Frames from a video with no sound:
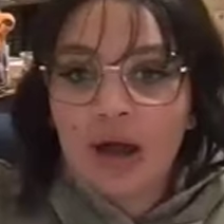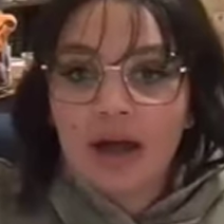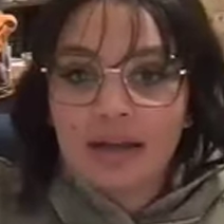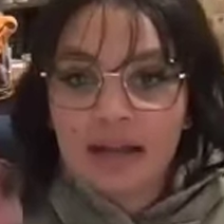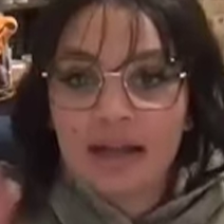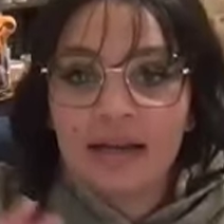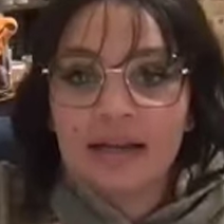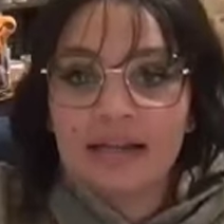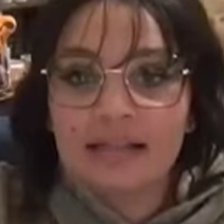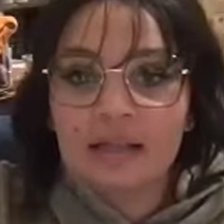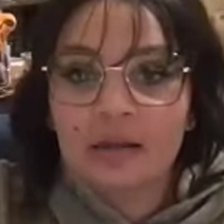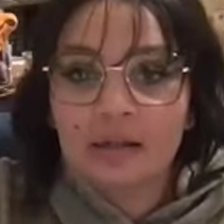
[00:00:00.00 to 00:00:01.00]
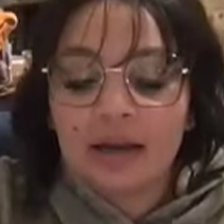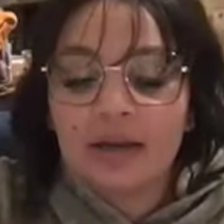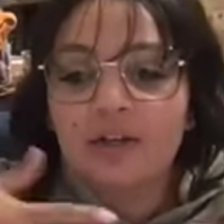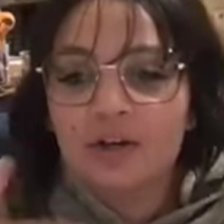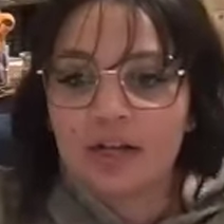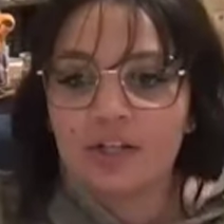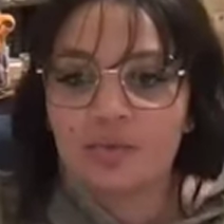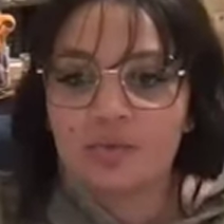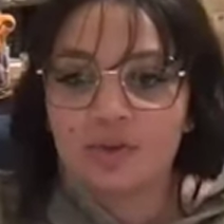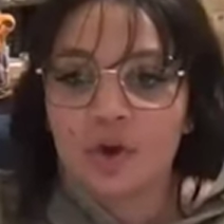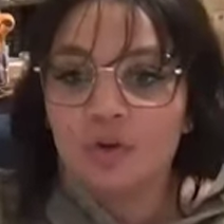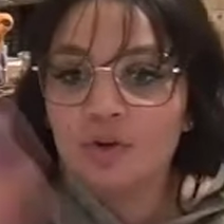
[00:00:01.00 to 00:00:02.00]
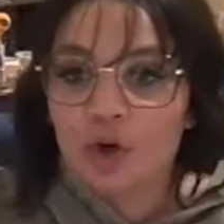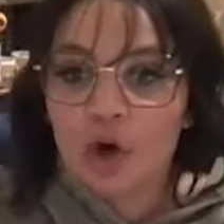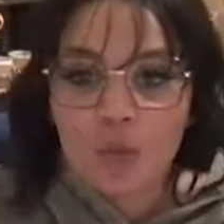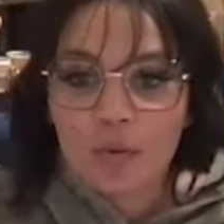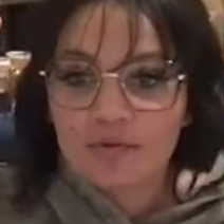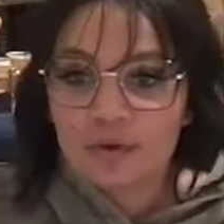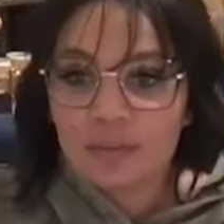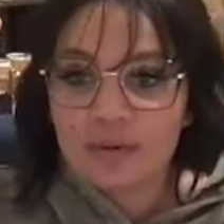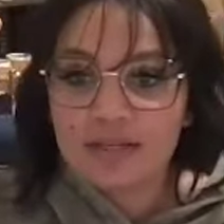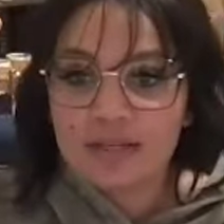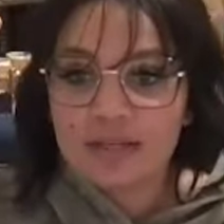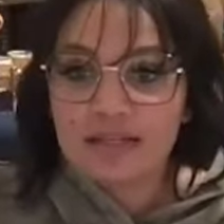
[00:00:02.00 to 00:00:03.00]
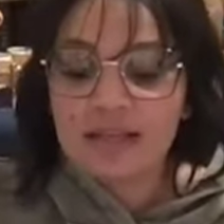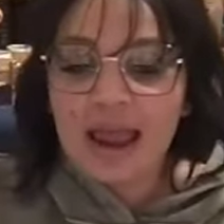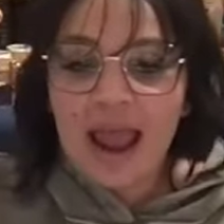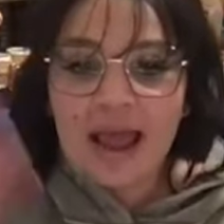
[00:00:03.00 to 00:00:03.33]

Again, it's letting your customers know you're open for business